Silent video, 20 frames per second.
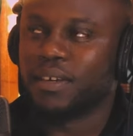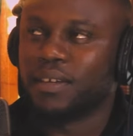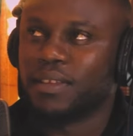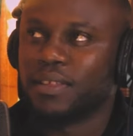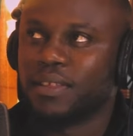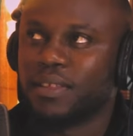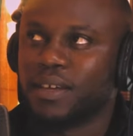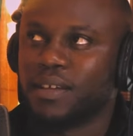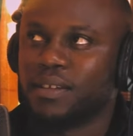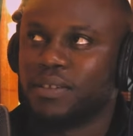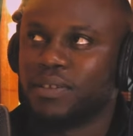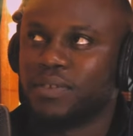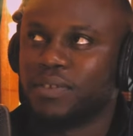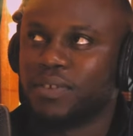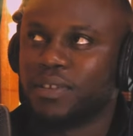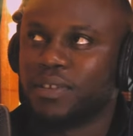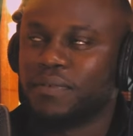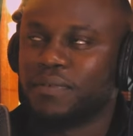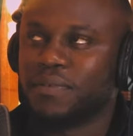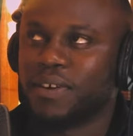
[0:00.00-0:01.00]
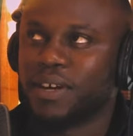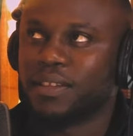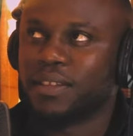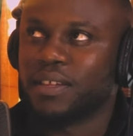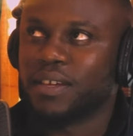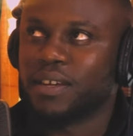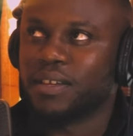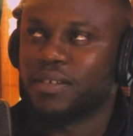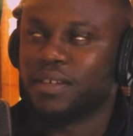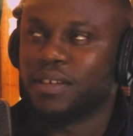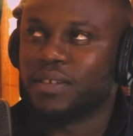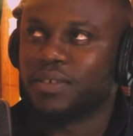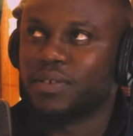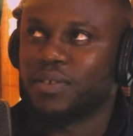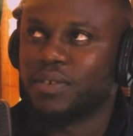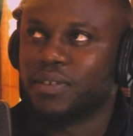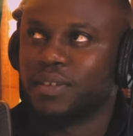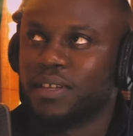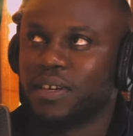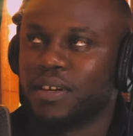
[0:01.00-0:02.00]
thinking that, you know, the fact that it has
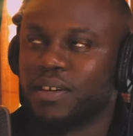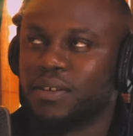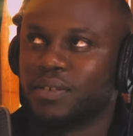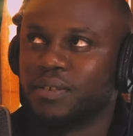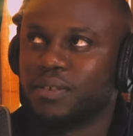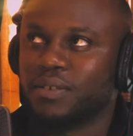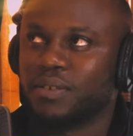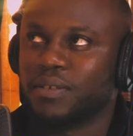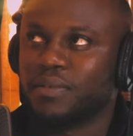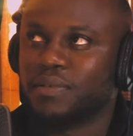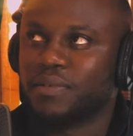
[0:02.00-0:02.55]
gone down,